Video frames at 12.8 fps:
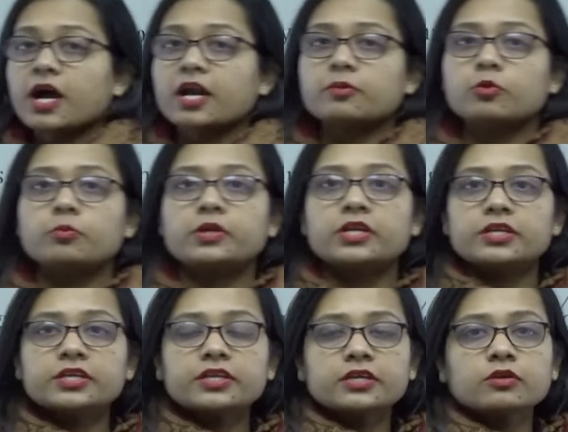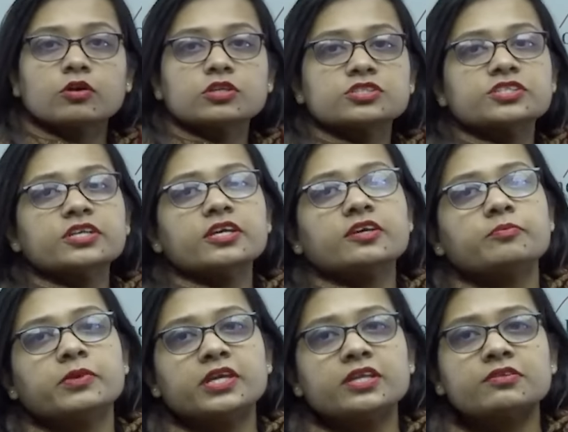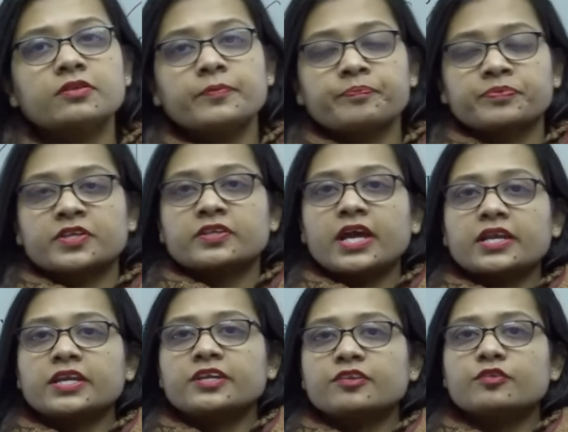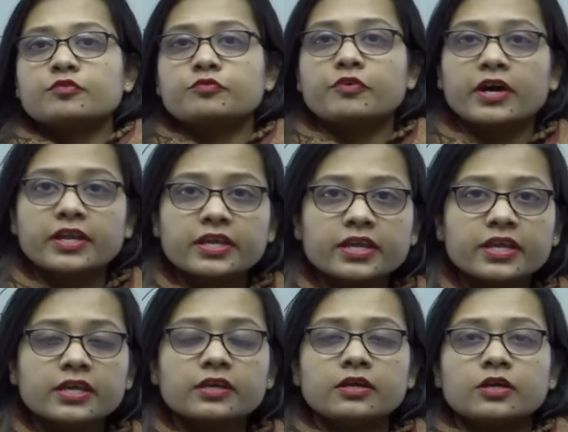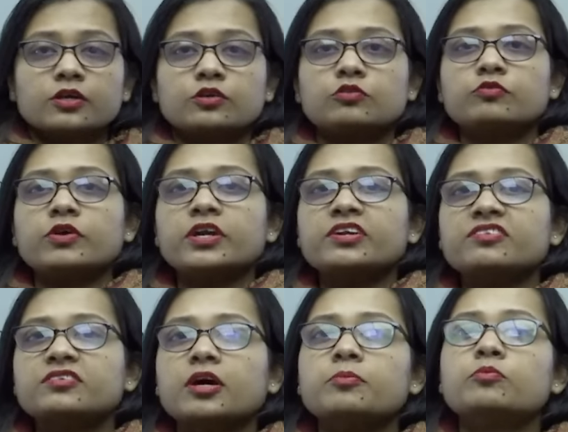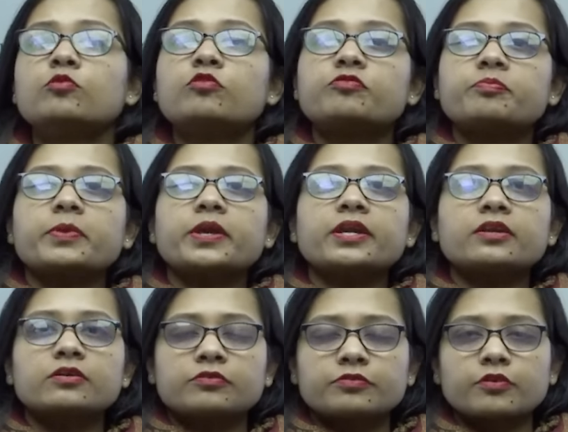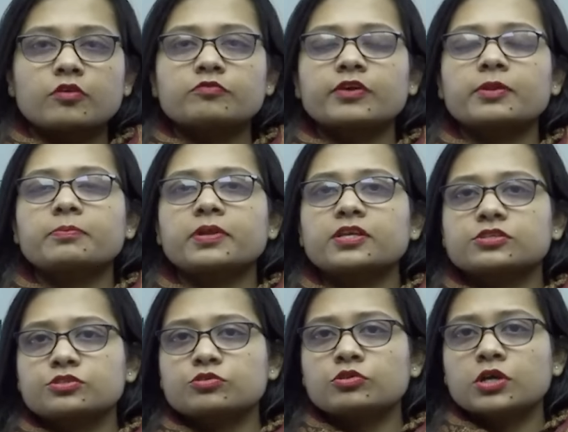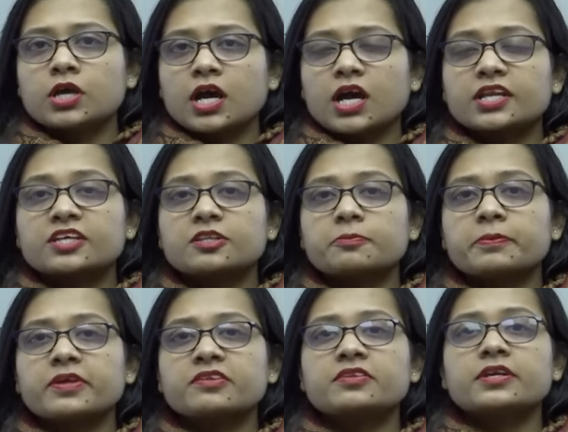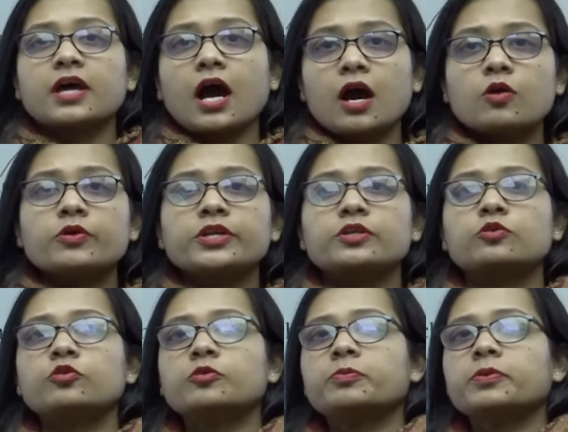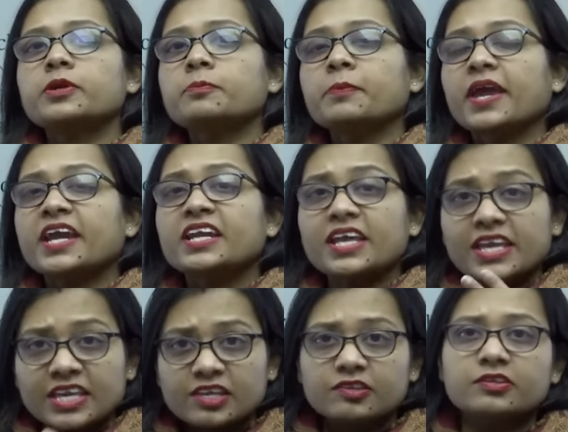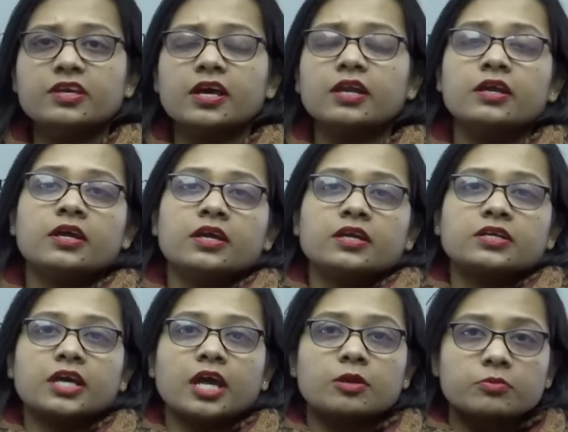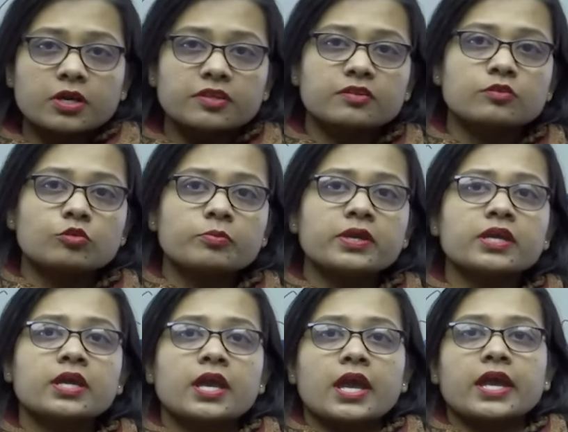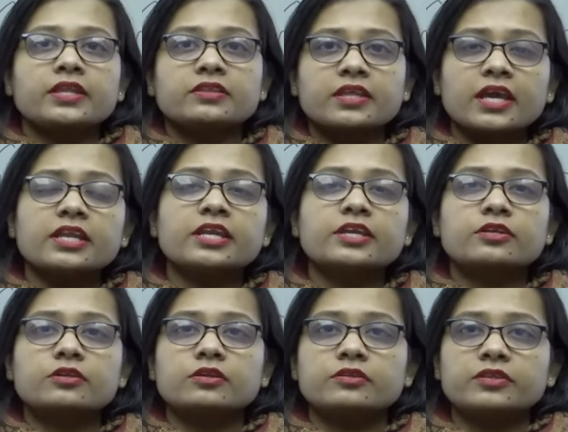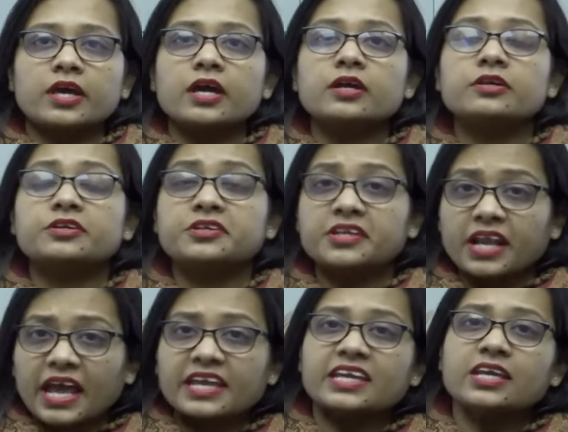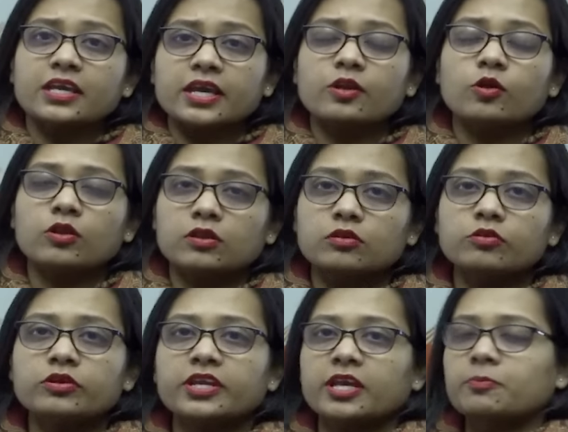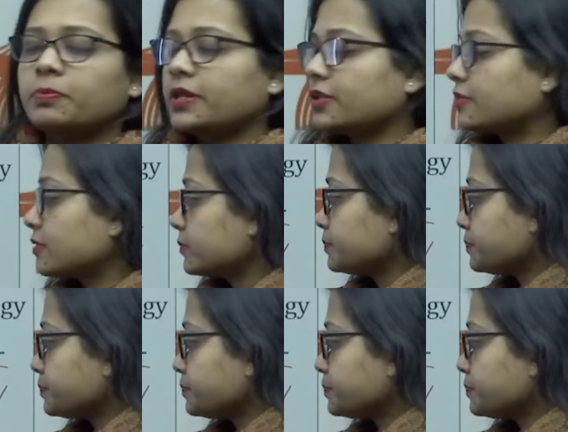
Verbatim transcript: Smart mobility technology means that it is working towards the movement from one place to another place that how it could be made easier time consuming and then it the tracking can also take place.